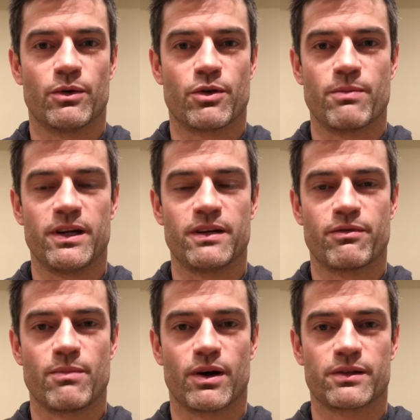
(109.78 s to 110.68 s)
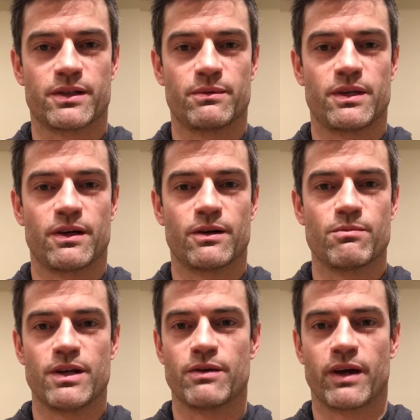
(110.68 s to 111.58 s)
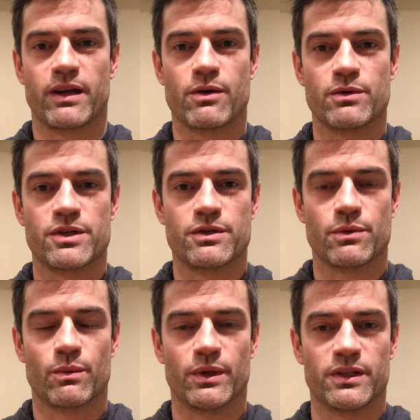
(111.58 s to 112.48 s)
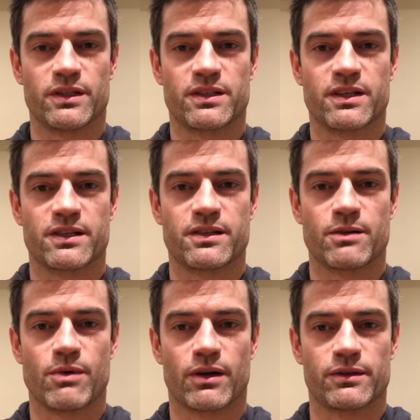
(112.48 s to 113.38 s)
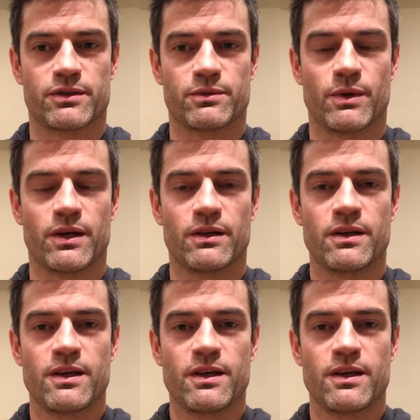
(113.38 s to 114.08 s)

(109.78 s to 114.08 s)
many different models out there, and many great coaches who are willing to discuss their models as well.